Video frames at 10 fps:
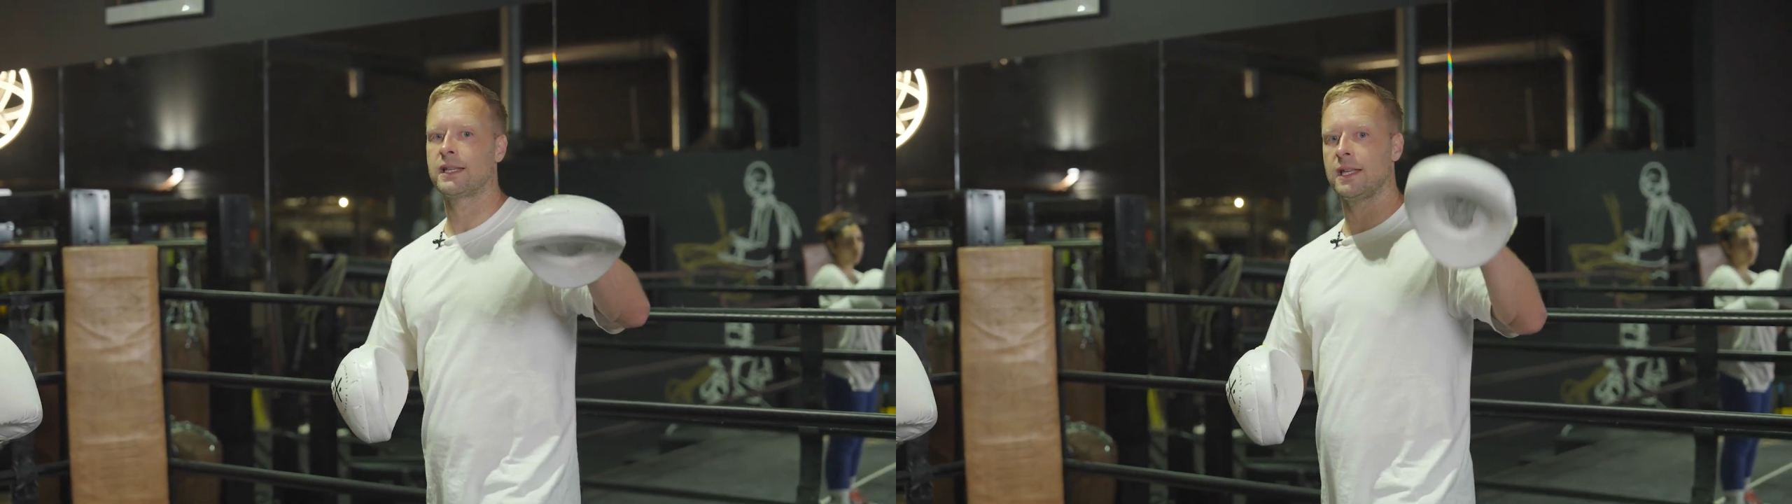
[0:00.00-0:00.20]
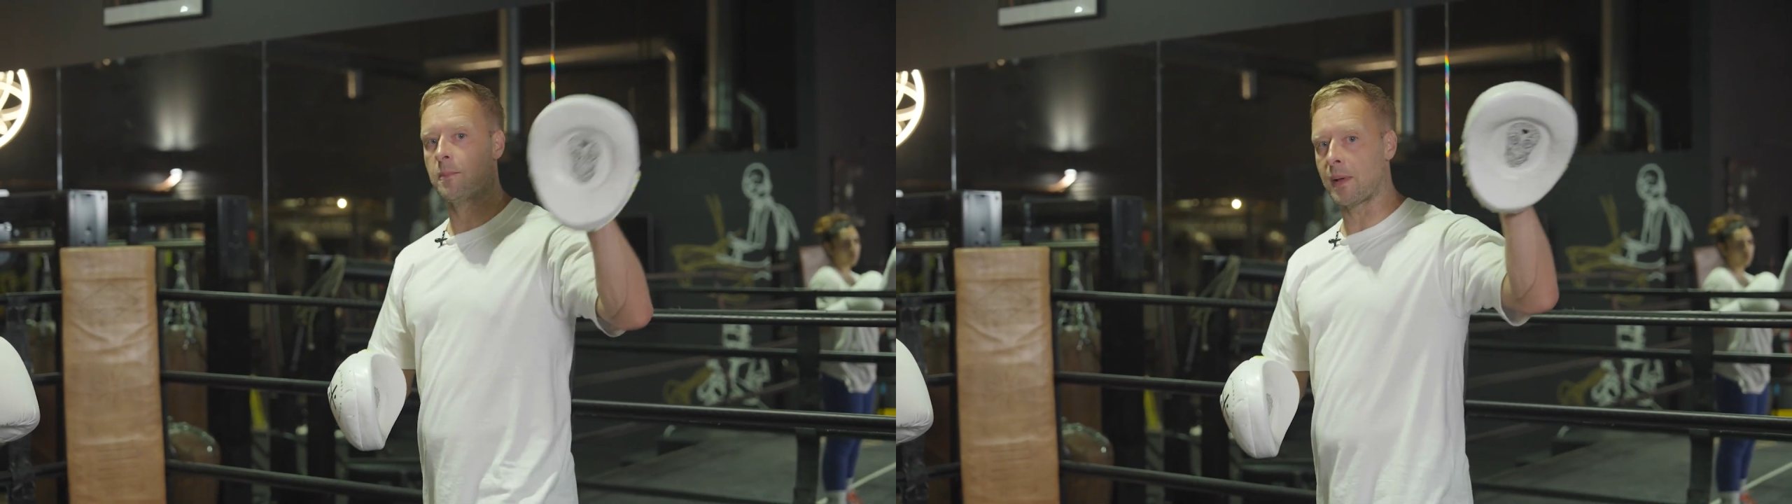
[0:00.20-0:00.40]
to
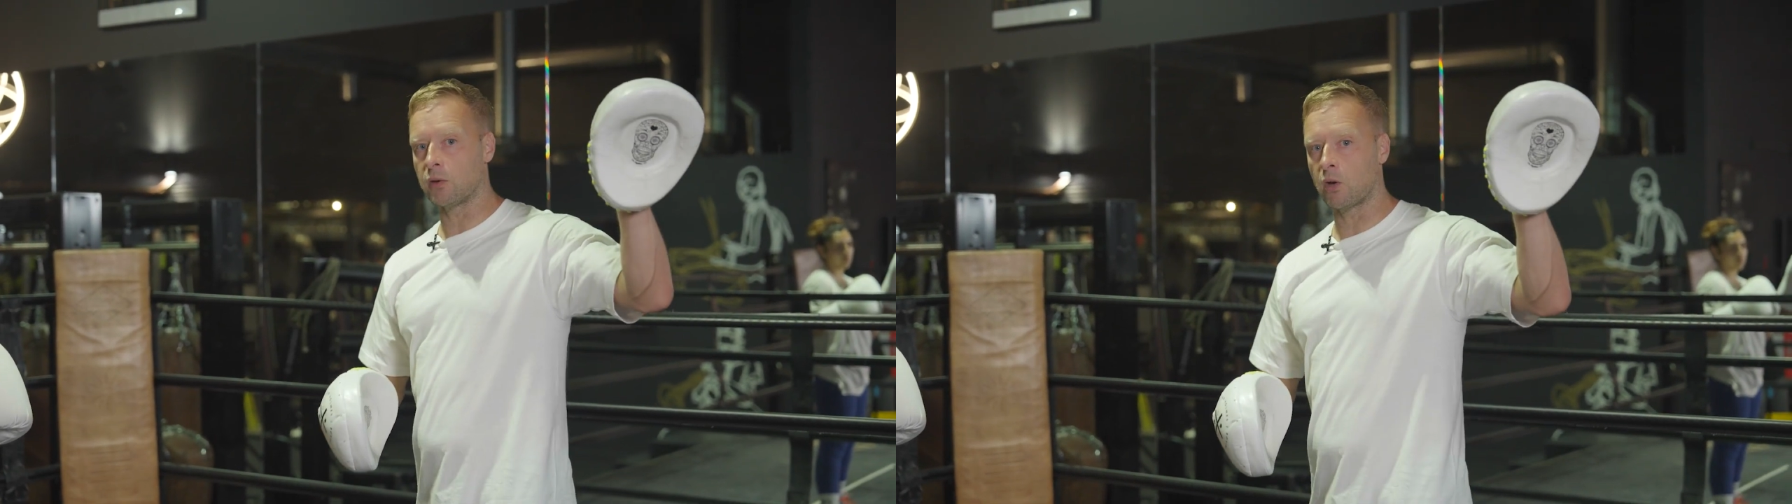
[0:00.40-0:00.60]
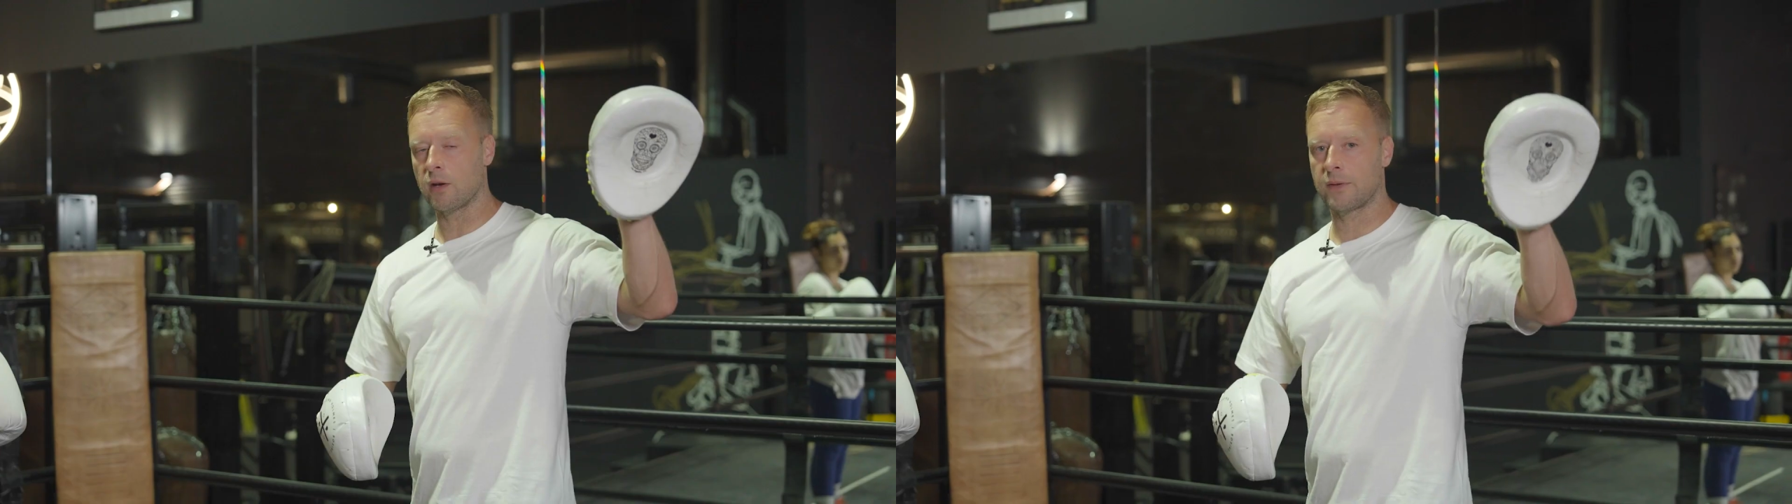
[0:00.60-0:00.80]
hit the bell
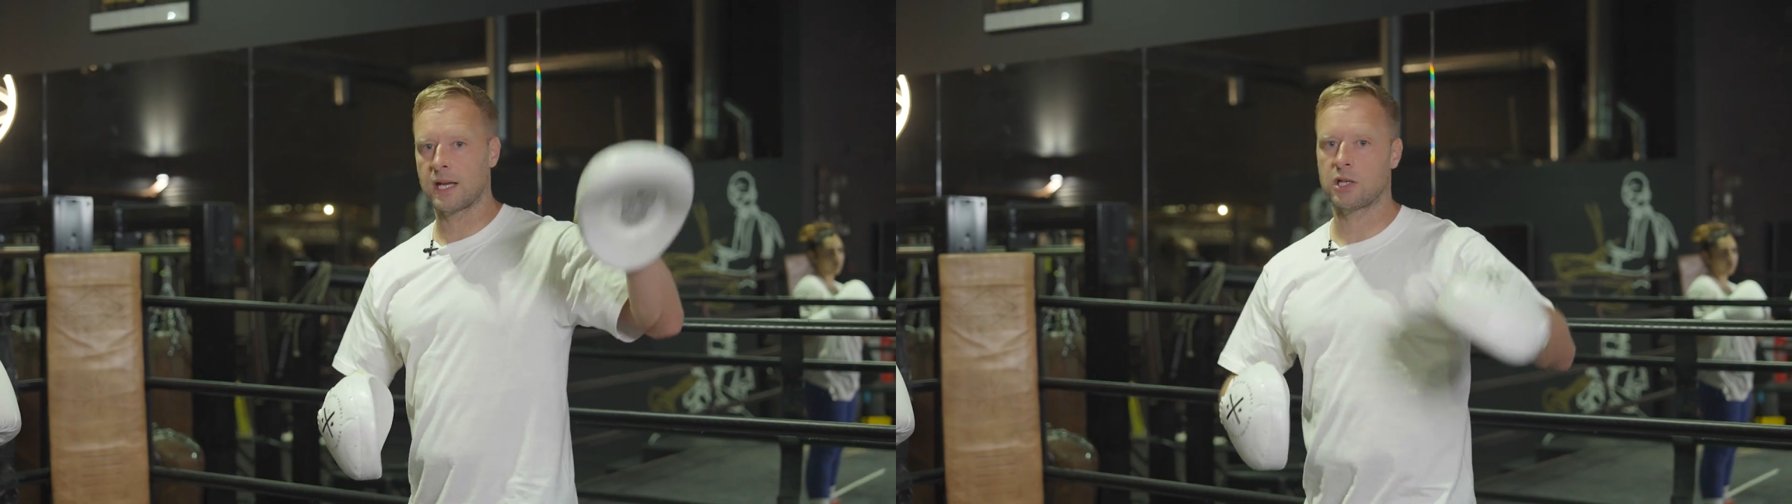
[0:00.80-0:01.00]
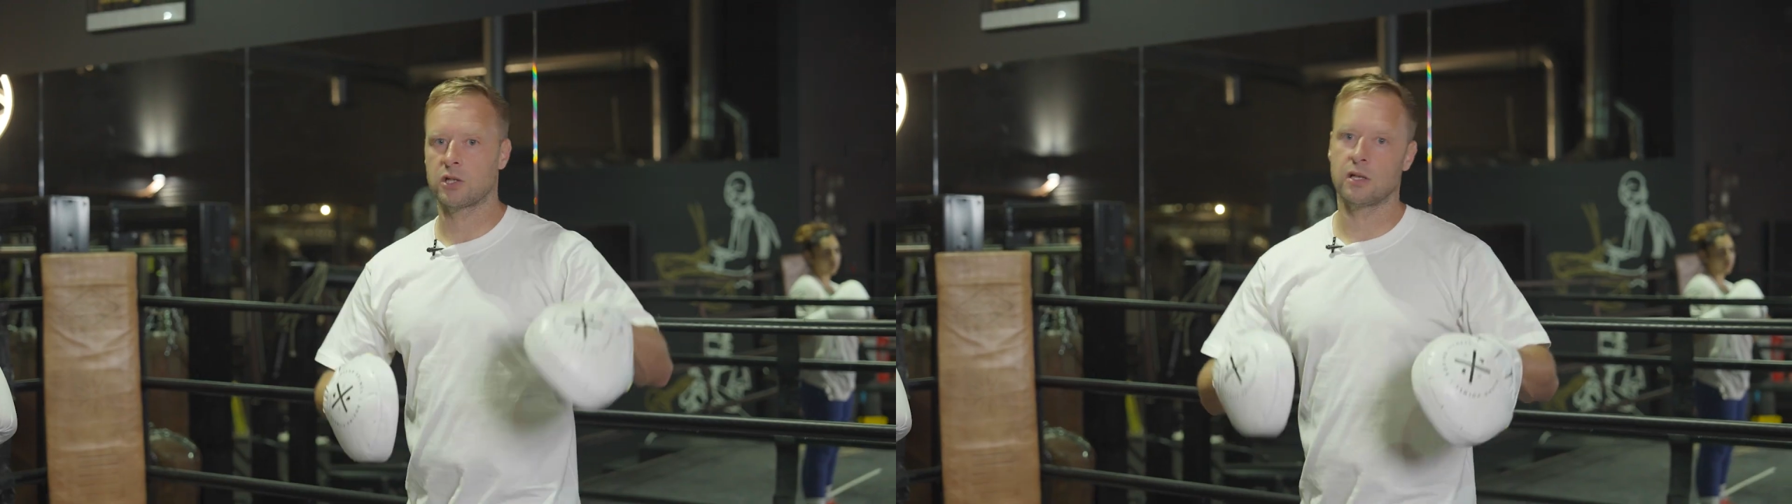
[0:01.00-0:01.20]

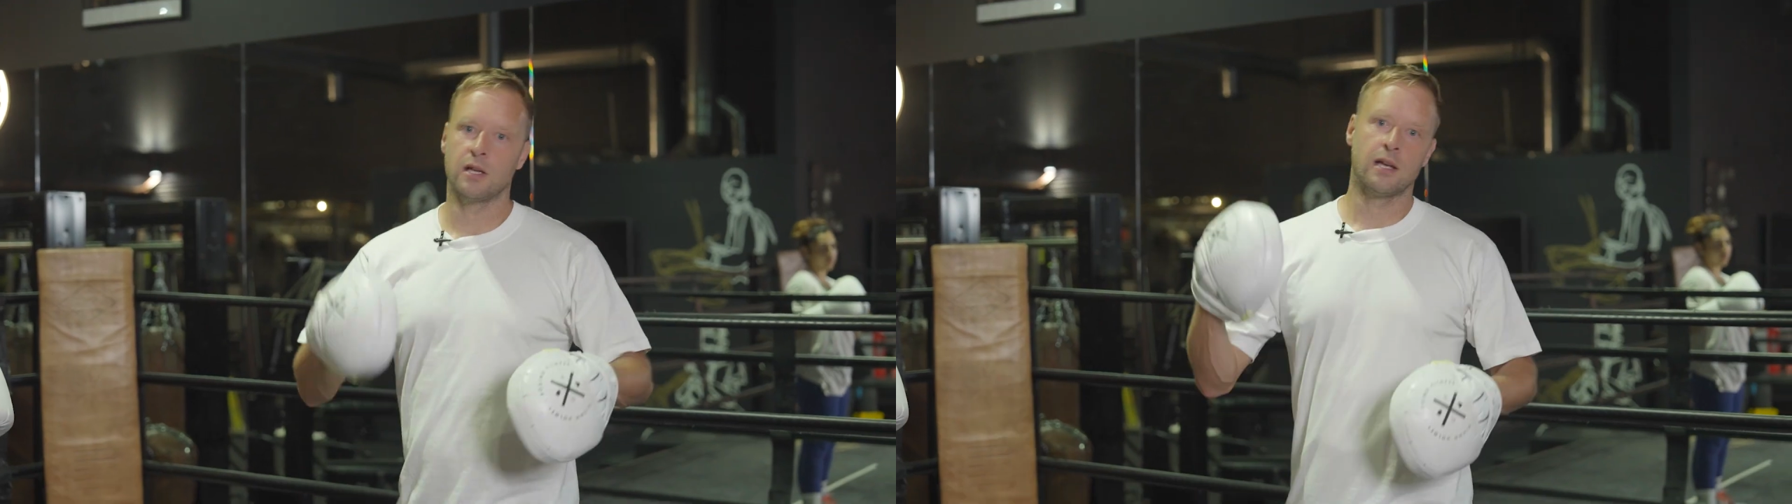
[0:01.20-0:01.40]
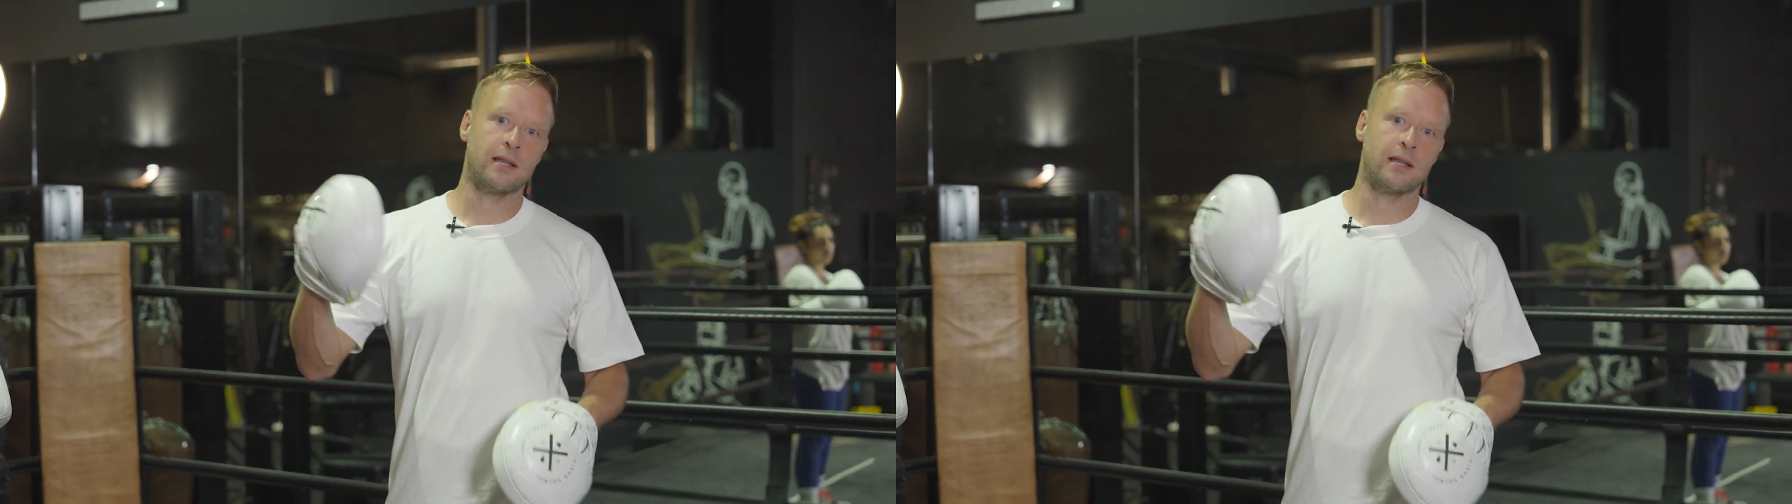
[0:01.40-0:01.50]
notification,